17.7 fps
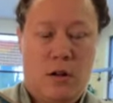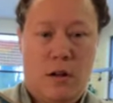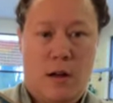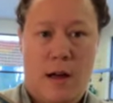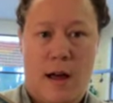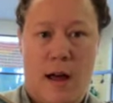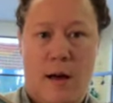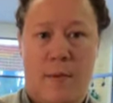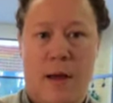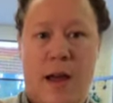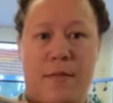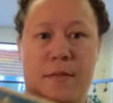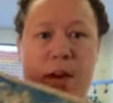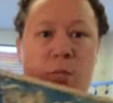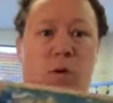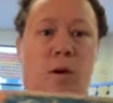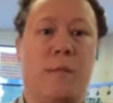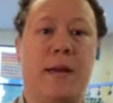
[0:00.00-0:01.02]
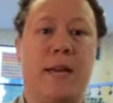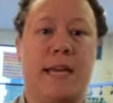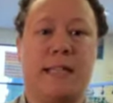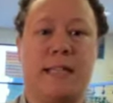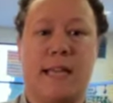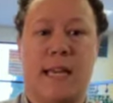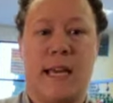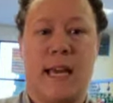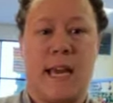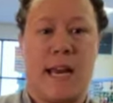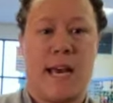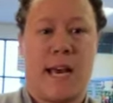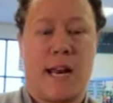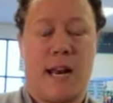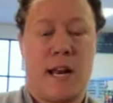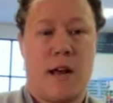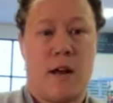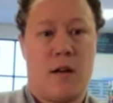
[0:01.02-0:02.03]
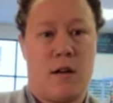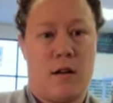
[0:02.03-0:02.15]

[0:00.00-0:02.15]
and then we're piecing in